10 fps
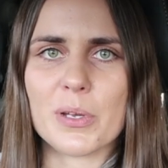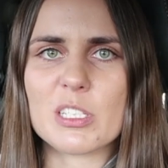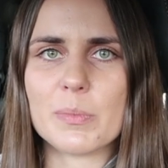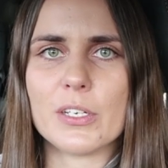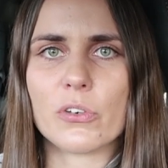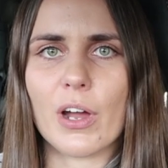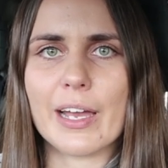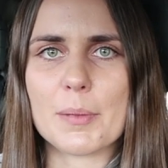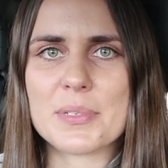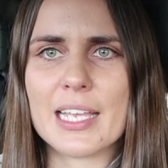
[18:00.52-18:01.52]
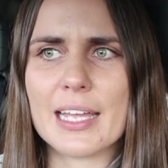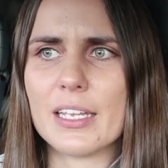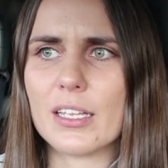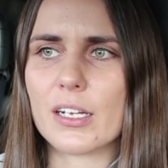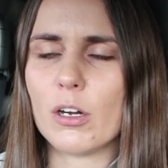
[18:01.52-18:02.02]
supposed to be crying upset,
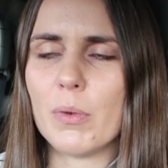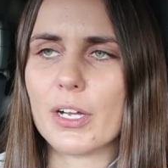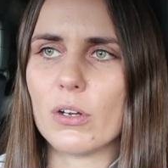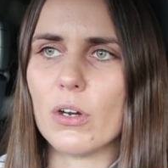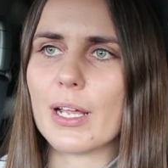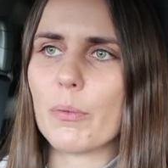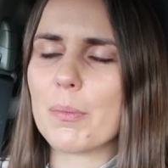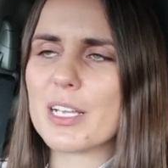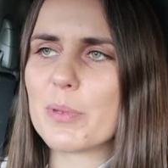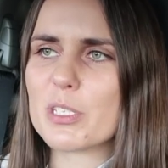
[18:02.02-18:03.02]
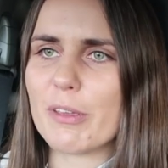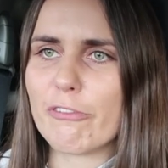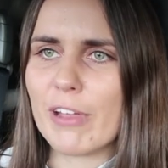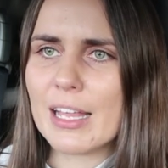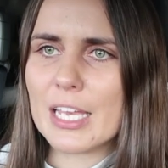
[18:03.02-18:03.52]
and you're like, oh my god, what am I supposed to be
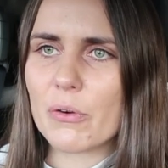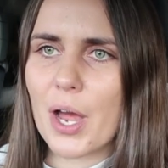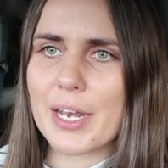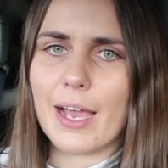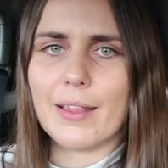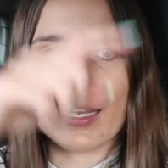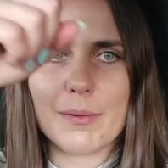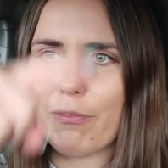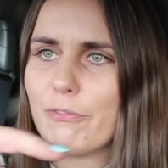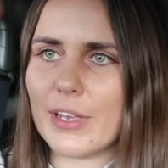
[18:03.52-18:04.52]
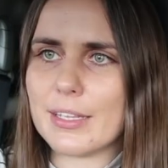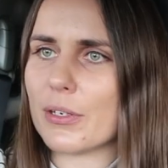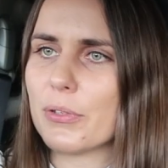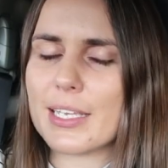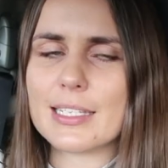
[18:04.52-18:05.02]
feeling right now? Like, I'm
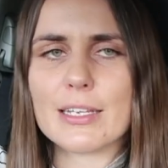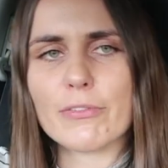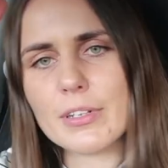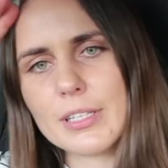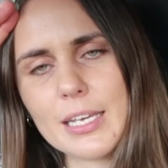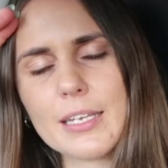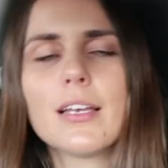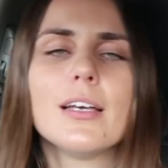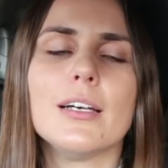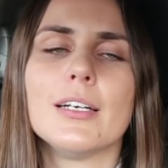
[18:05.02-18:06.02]
feeling all these different things.